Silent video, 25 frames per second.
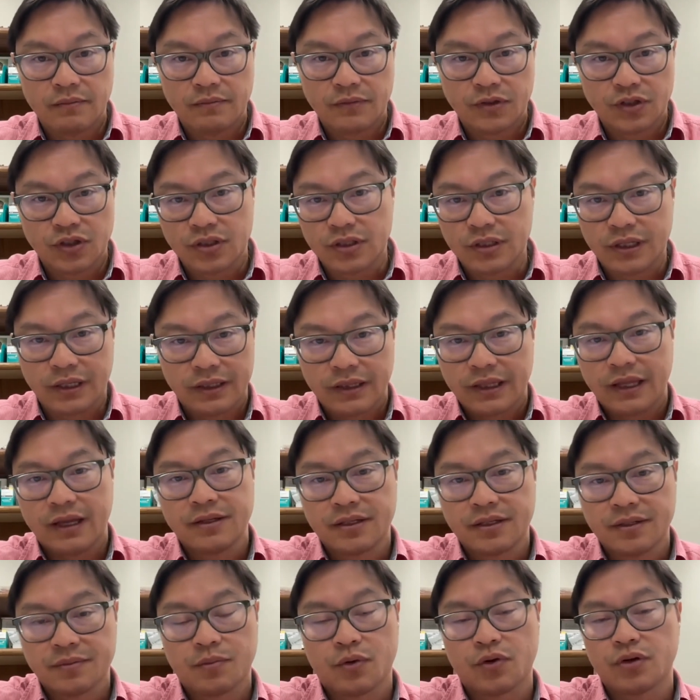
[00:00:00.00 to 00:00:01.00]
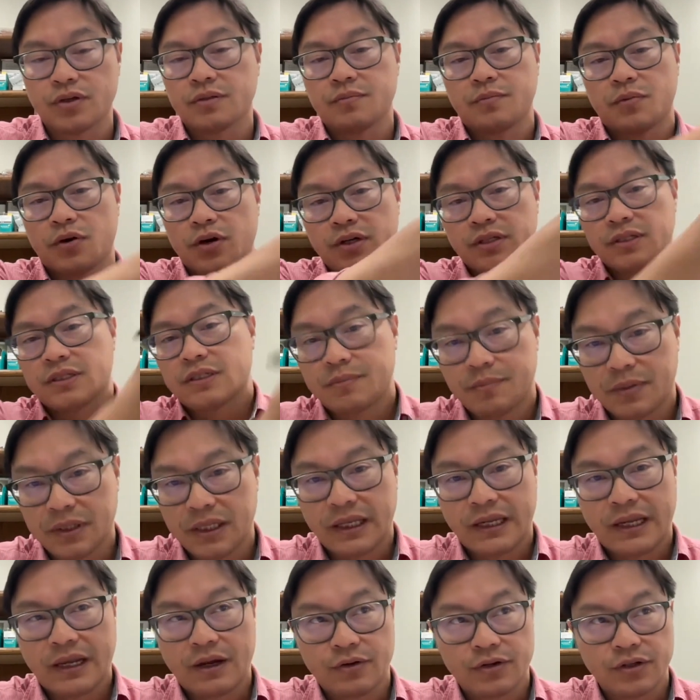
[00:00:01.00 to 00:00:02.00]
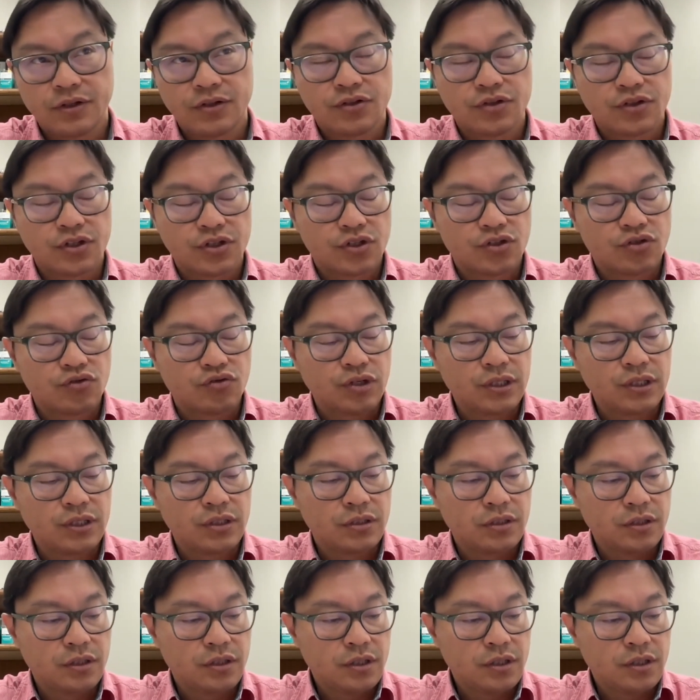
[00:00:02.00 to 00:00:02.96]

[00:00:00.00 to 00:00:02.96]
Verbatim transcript: just like that sports bar spilling out into the street.